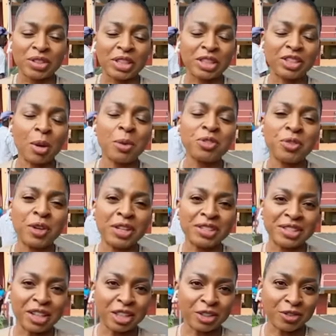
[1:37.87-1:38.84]
St. Thomas
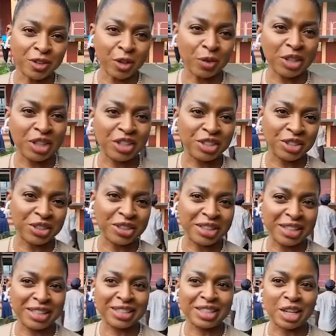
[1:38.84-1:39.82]
Renaissance
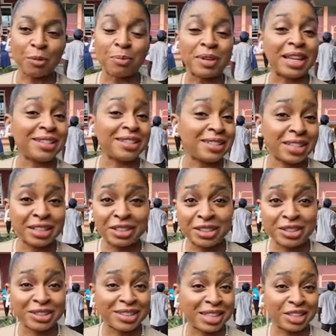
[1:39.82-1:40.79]
Foundation is a blessing
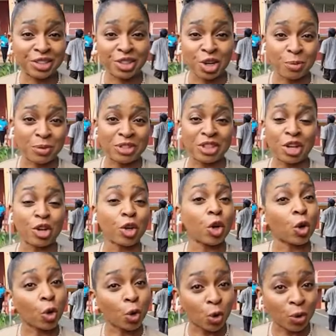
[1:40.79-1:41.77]
to St. Thomas on
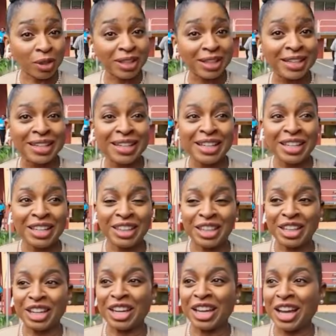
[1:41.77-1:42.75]
a whole.
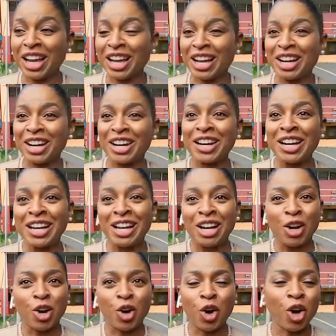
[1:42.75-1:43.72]
They are
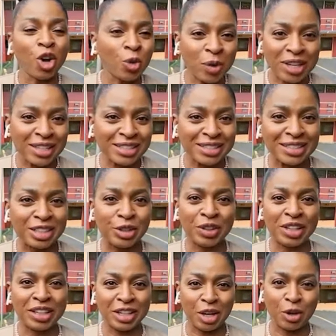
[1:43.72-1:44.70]
always
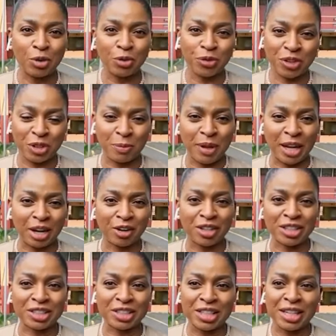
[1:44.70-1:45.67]
looking out for the
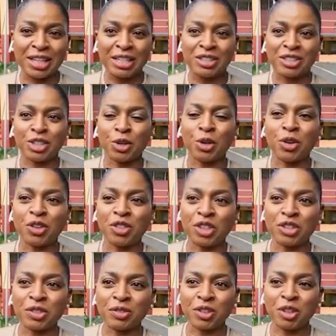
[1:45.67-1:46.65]
parish. So
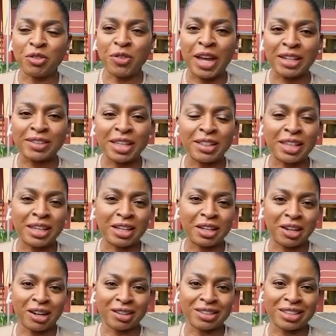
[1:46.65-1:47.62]
the fact that they
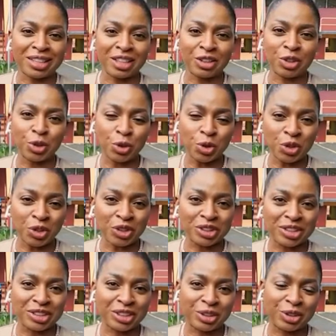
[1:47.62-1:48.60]
got
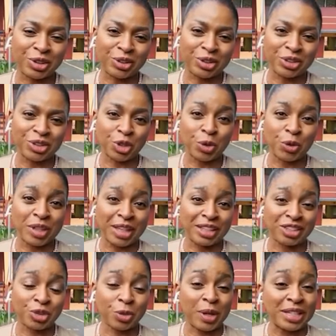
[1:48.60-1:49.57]
Google to
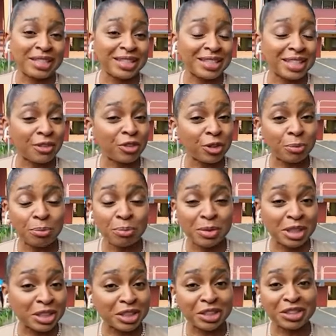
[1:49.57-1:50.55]
donate $27 million